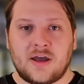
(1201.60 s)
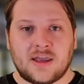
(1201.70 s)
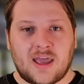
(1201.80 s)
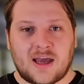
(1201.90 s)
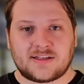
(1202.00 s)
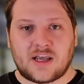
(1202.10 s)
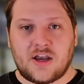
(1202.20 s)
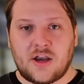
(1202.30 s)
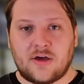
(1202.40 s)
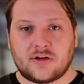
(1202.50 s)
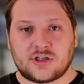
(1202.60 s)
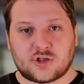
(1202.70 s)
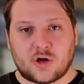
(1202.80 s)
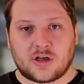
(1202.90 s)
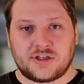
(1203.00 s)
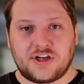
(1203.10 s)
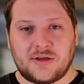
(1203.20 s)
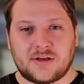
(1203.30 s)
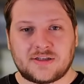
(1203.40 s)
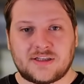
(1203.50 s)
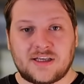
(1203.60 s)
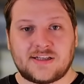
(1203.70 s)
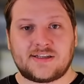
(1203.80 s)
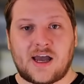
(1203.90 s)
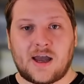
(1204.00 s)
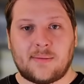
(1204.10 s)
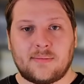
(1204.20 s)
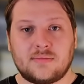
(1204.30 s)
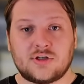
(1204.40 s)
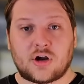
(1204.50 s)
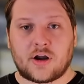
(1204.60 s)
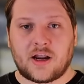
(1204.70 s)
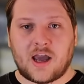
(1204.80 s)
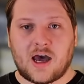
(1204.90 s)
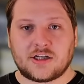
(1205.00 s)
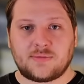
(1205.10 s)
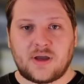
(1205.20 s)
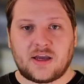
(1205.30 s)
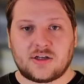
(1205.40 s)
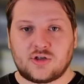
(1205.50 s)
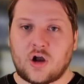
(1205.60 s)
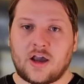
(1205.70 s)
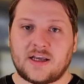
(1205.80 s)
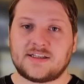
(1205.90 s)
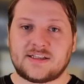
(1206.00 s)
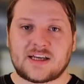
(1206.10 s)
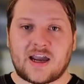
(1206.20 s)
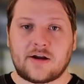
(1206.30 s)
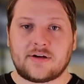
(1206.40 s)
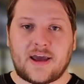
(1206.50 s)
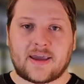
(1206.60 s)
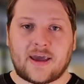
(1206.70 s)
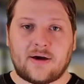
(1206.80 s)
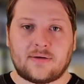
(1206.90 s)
casts another Stroke of Genius, this time targeting Hajime, drawing his entire deck out.